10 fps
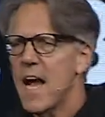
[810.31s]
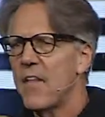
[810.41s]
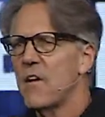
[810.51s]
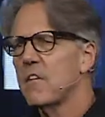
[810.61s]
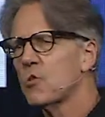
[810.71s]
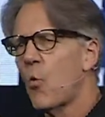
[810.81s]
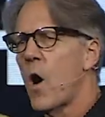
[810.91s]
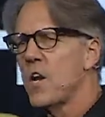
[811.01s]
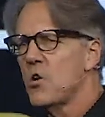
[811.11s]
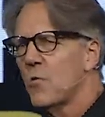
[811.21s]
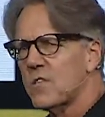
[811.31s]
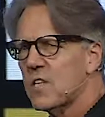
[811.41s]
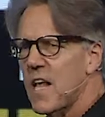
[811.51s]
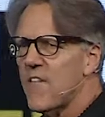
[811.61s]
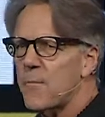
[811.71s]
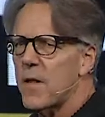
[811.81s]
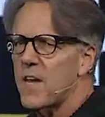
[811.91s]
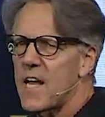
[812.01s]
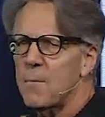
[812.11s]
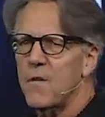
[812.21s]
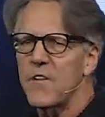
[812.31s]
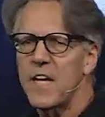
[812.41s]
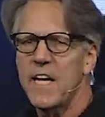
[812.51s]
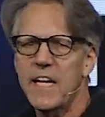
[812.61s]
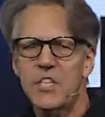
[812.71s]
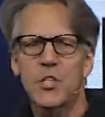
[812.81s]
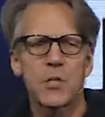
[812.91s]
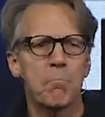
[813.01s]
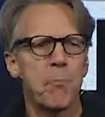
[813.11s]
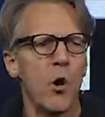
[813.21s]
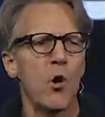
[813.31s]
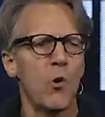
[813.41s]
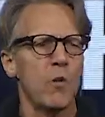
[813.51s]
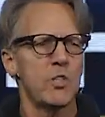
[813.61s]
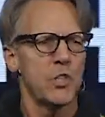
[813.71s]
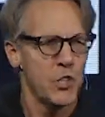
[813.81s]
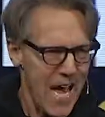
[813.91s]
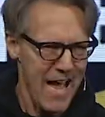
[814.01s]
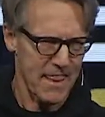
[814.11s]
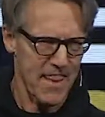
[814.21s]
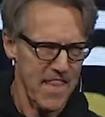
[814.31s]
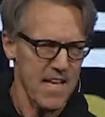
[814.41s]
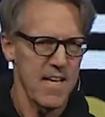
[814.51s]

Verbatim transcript: and there is one who is left by the name of Ish-bosheth.